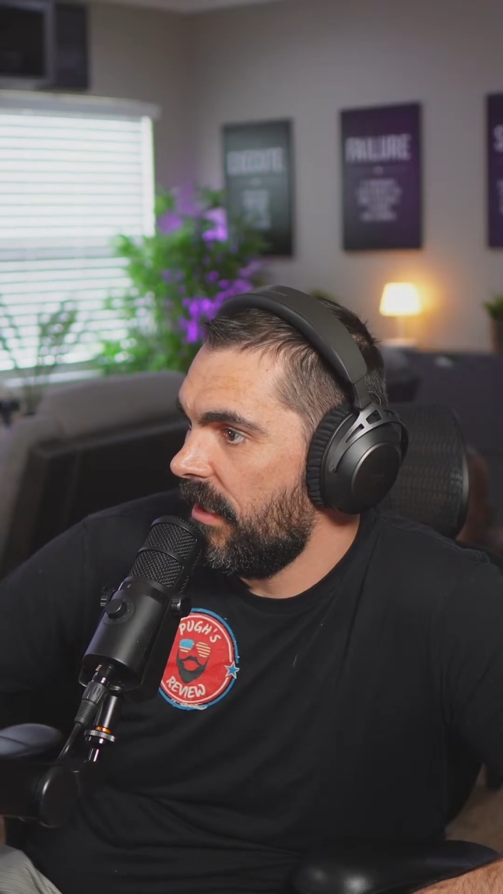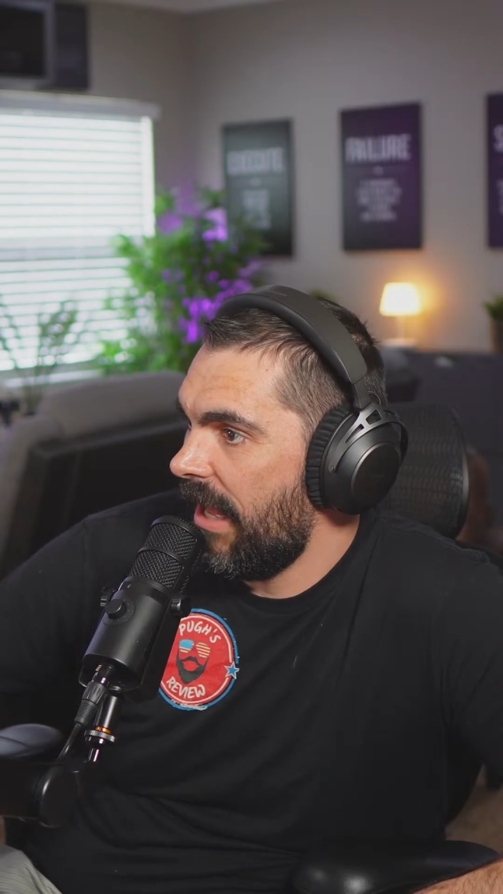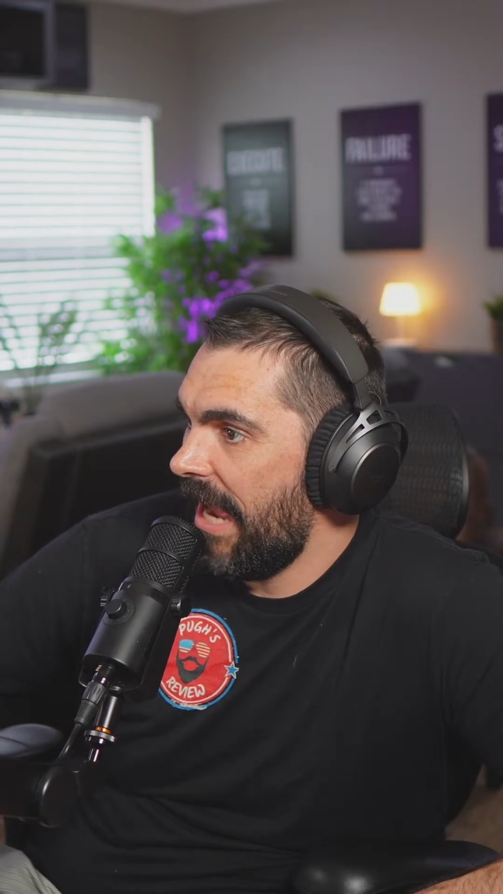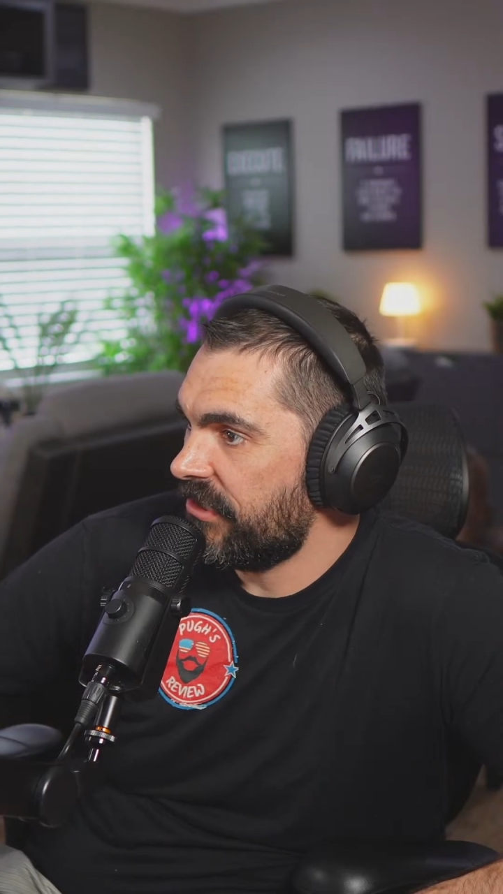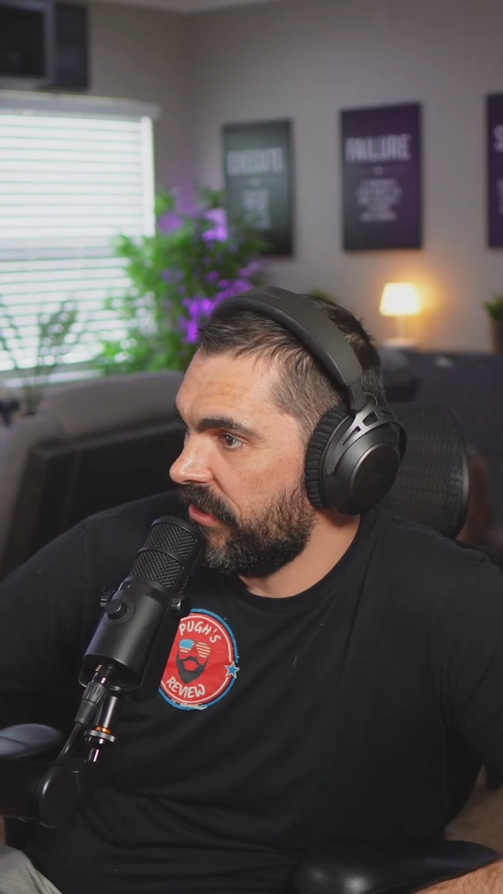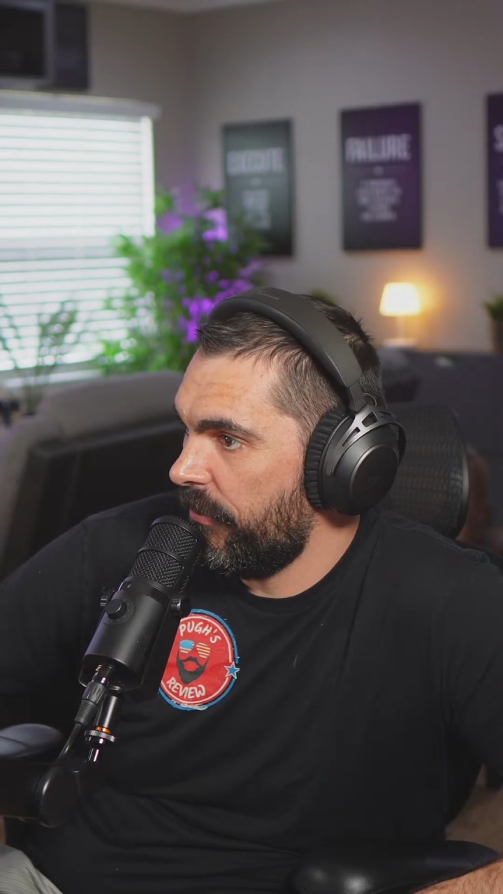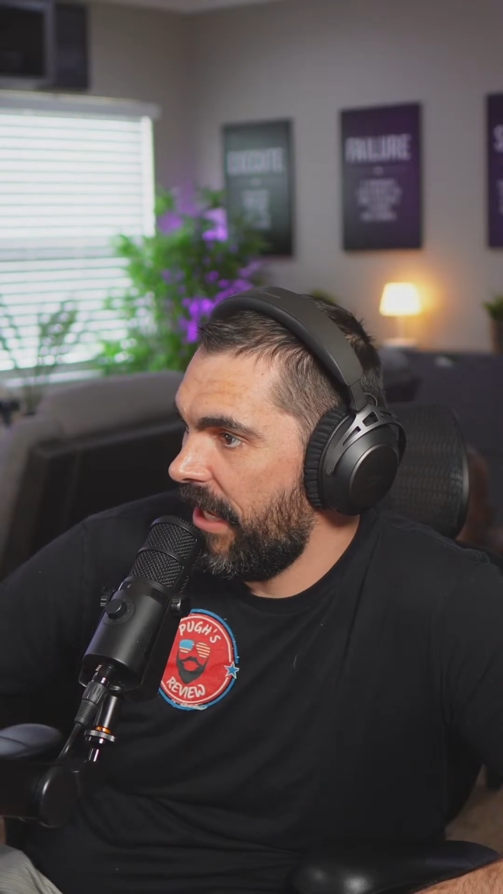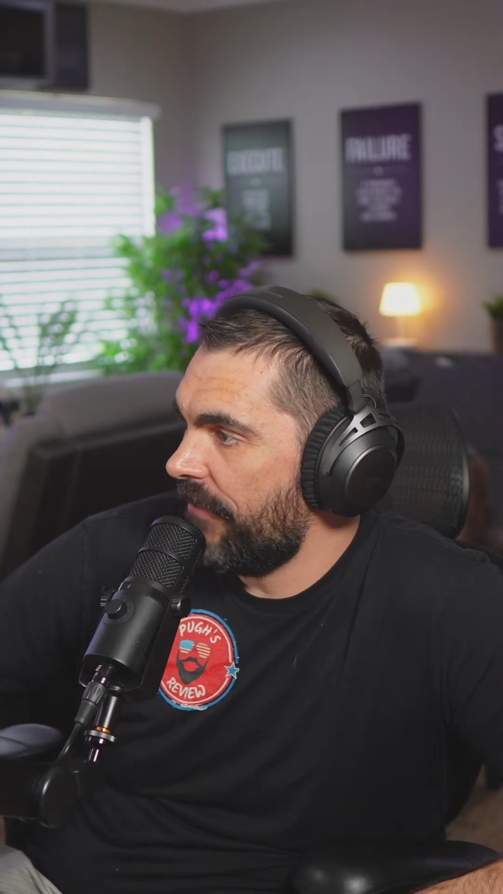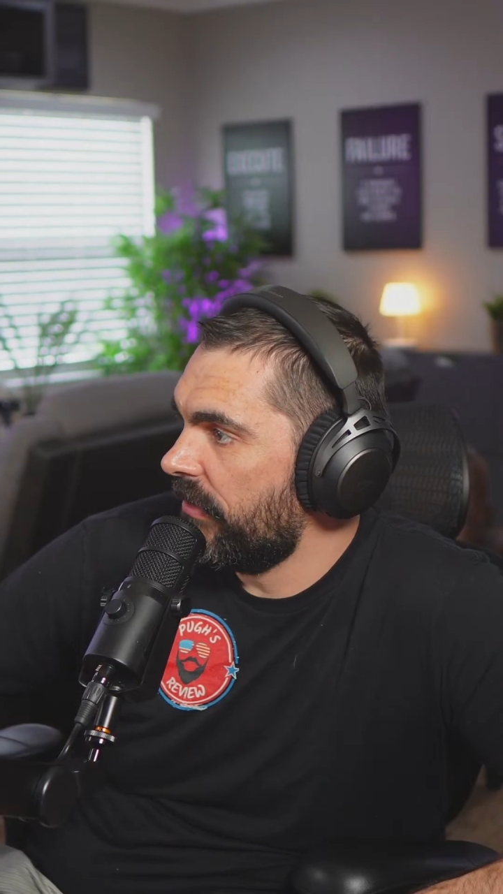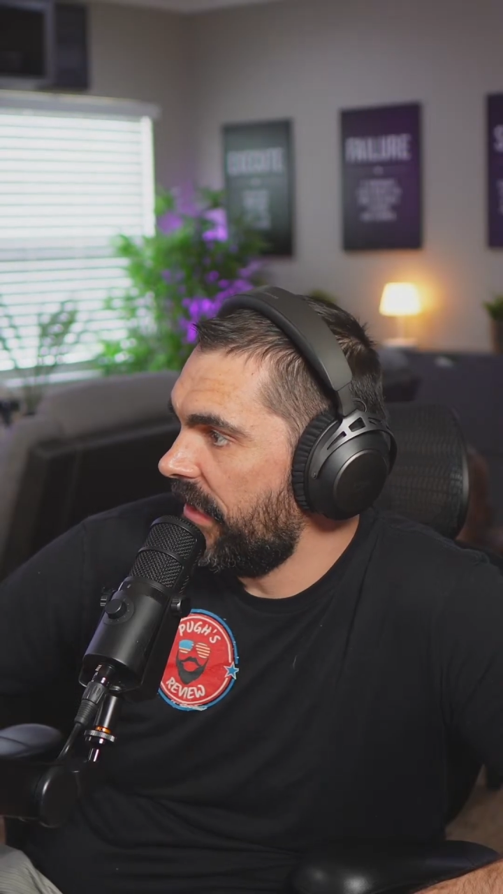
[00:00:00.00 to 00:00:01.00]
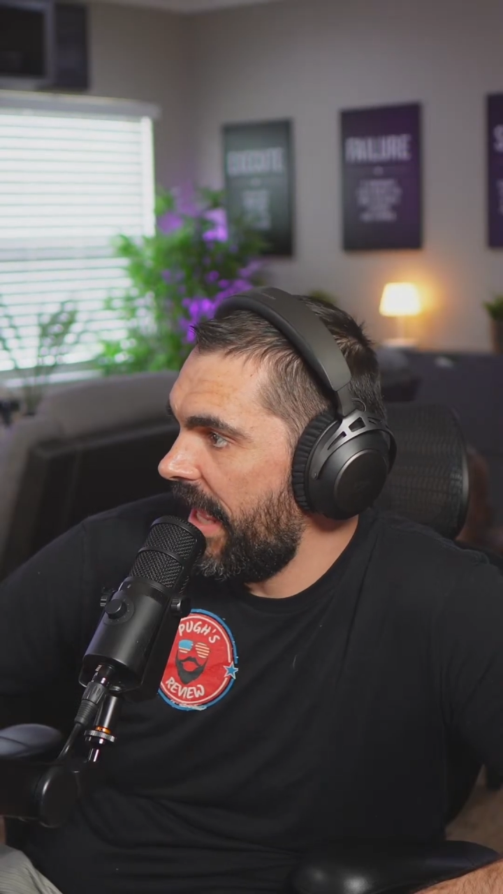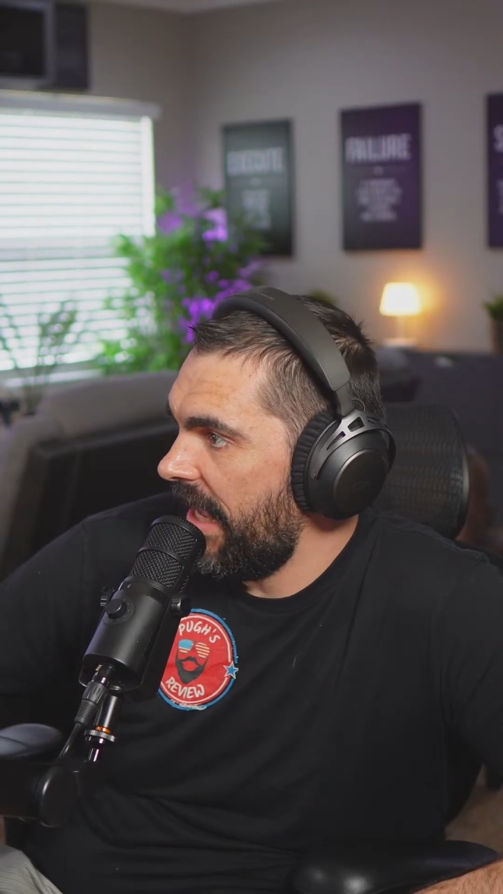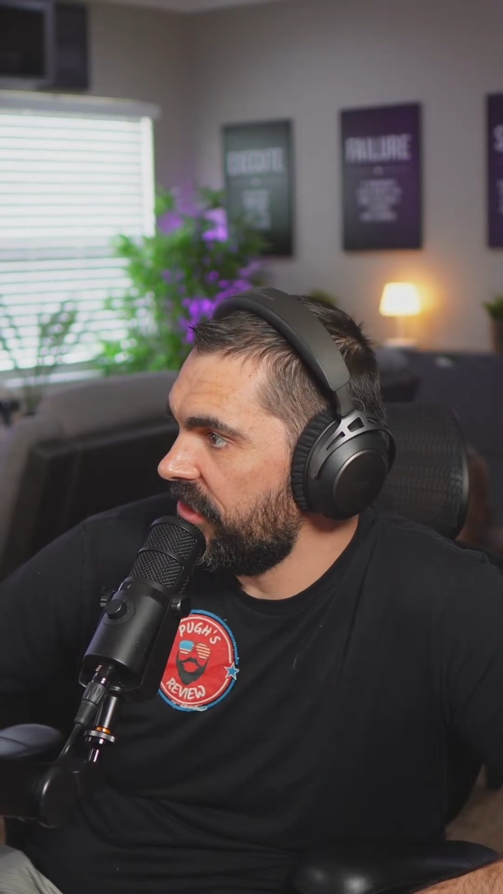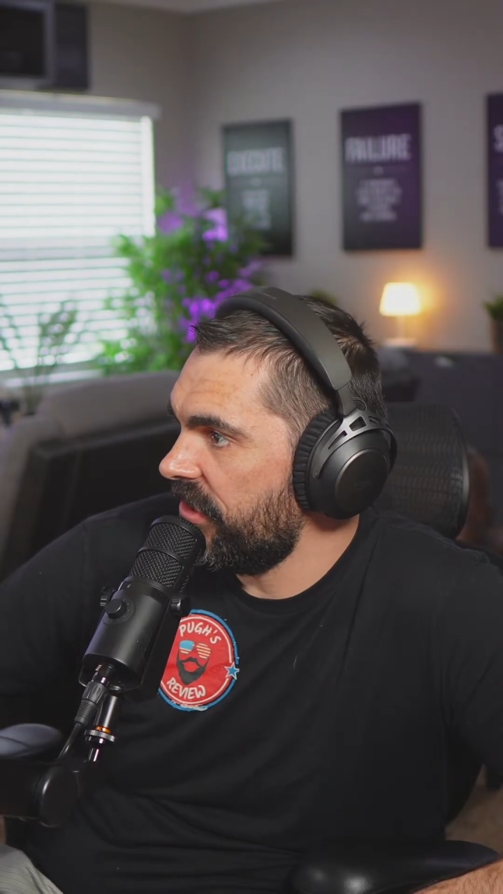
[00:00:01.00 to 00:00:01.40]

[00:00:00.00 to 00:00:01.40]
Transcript: Actually, we have Renee.